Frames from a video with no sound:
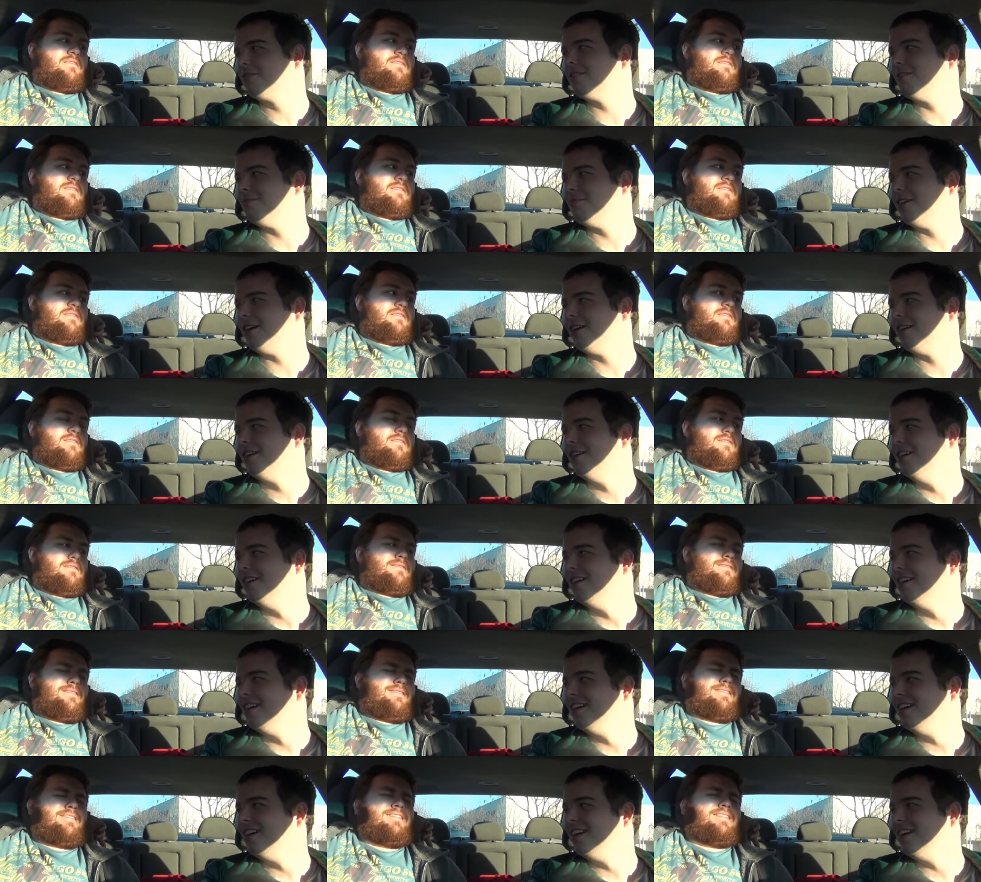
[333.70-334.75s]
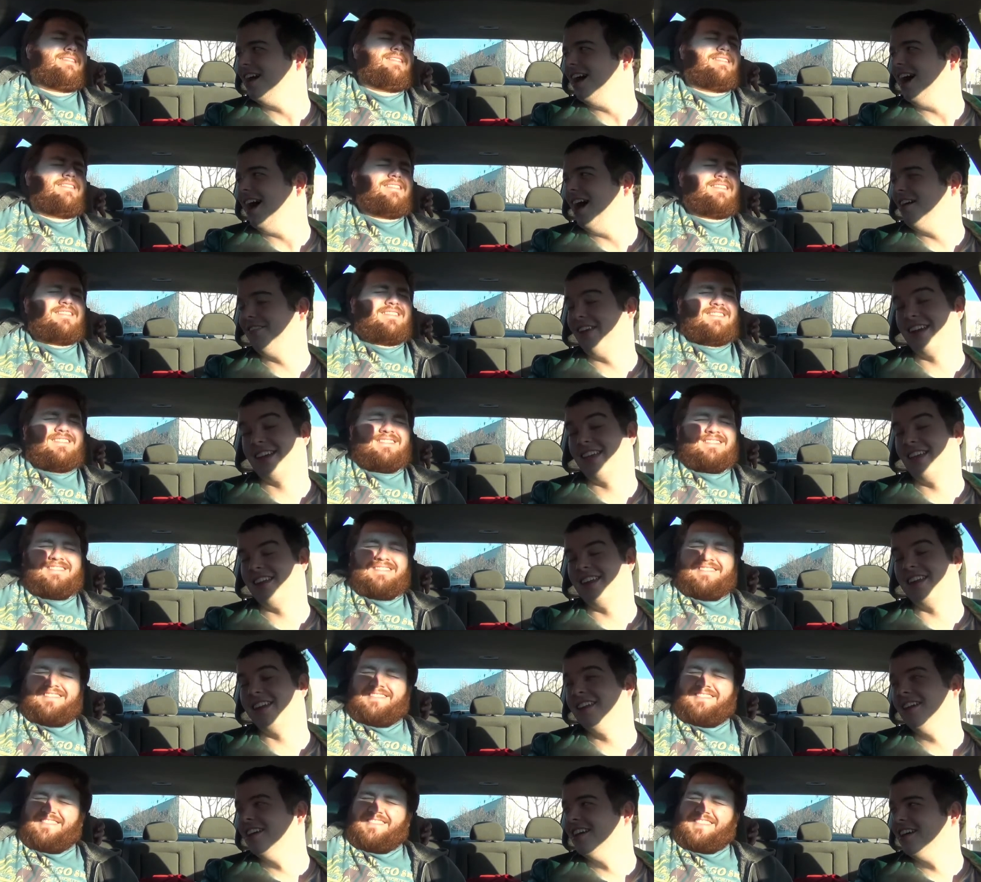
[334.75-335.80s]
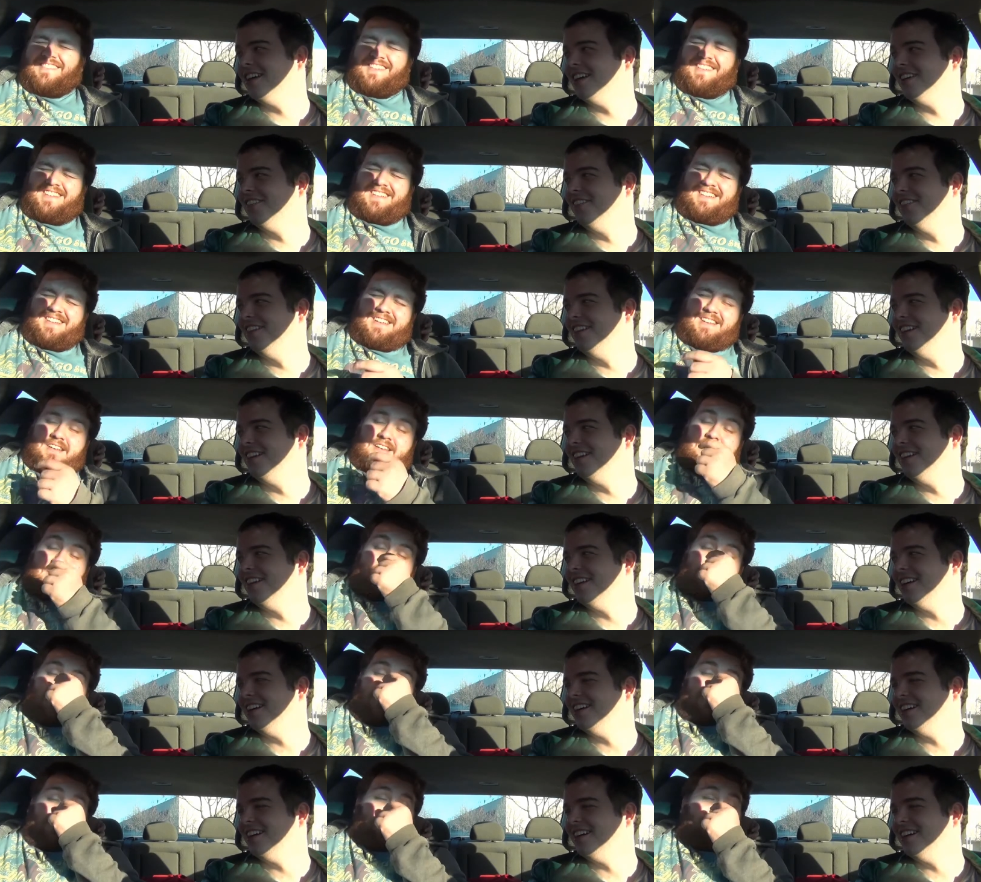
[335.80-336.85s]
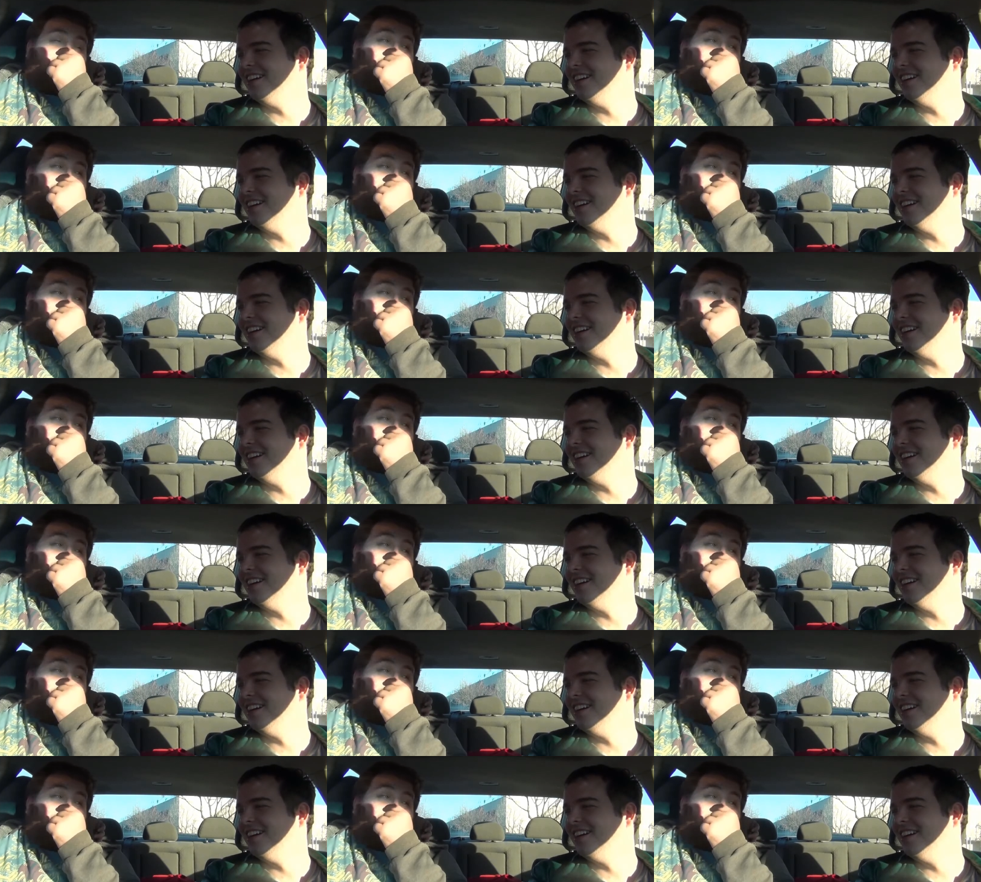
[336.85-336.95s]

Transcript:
Speaker 1: somewhere. I'm not kidding. You